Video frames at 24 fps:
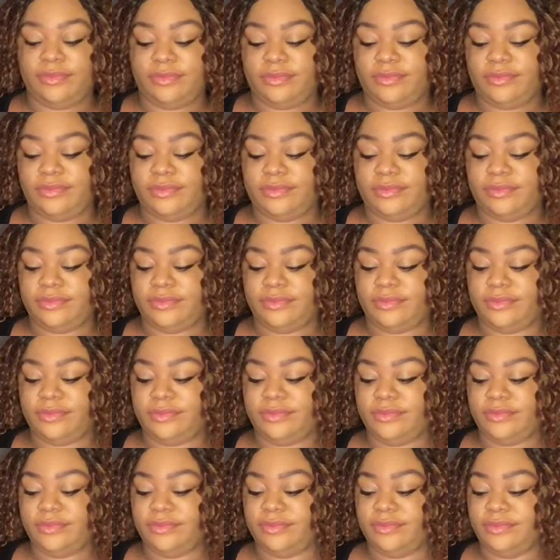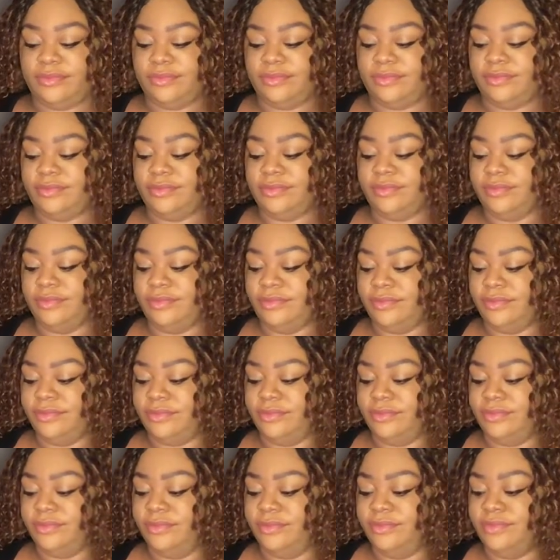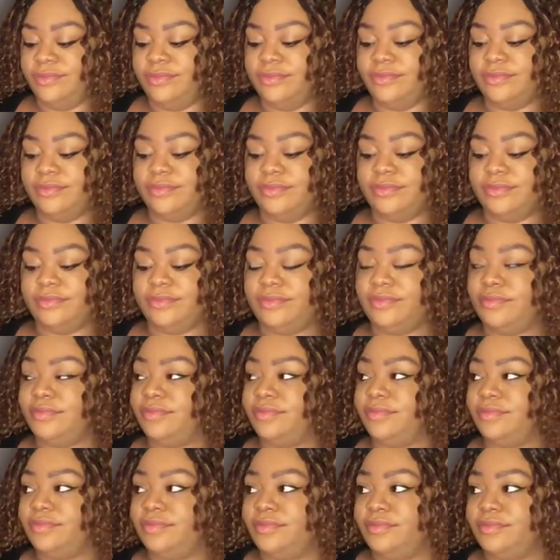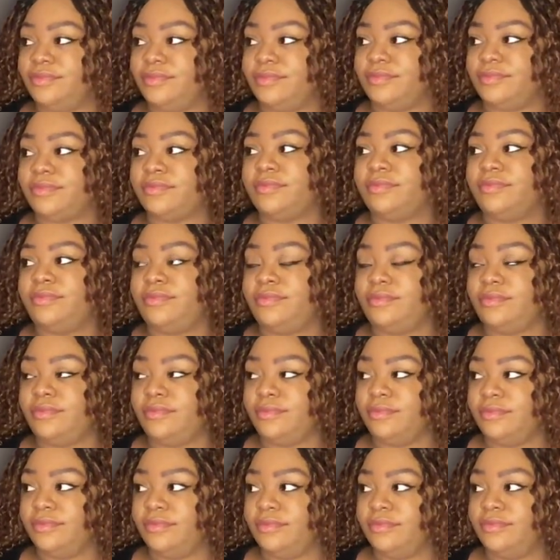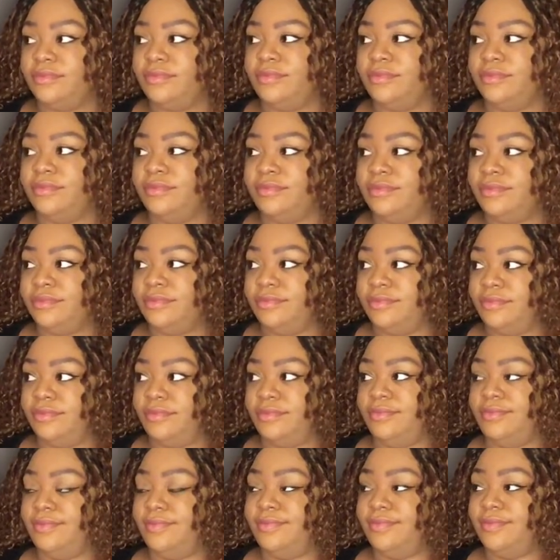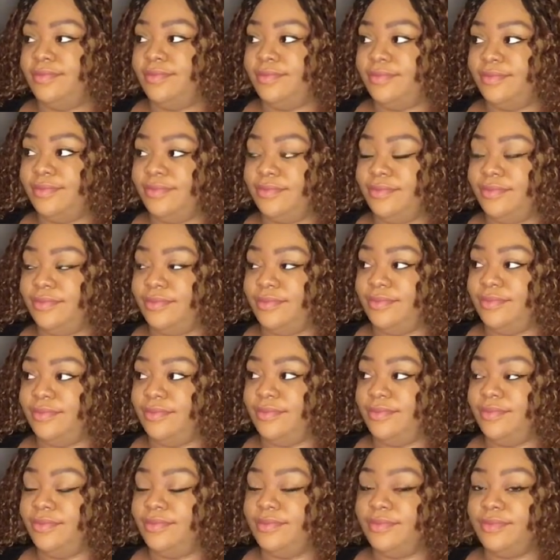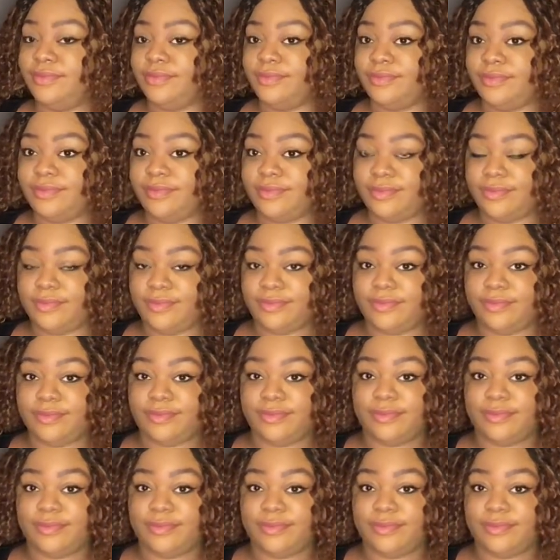(not speaking)